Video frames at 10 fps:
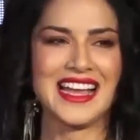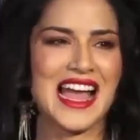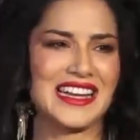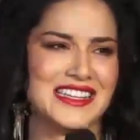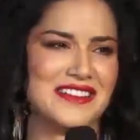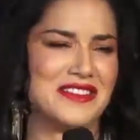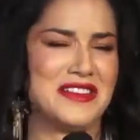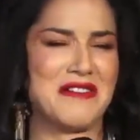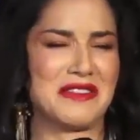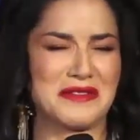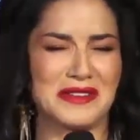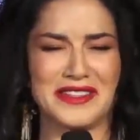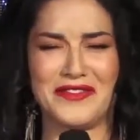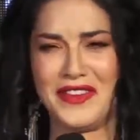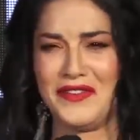I didn't even know there was a
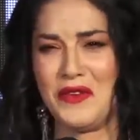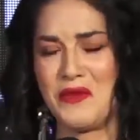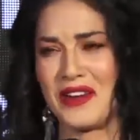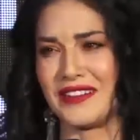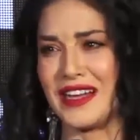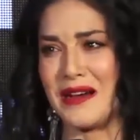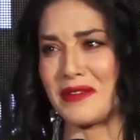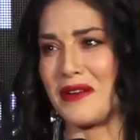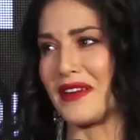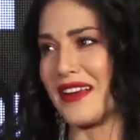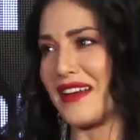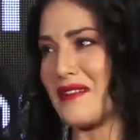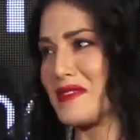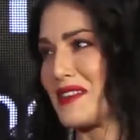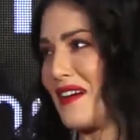FIFA World Cup going on.
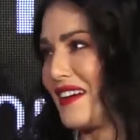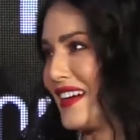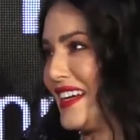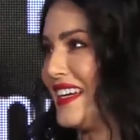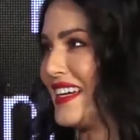I'm sorry.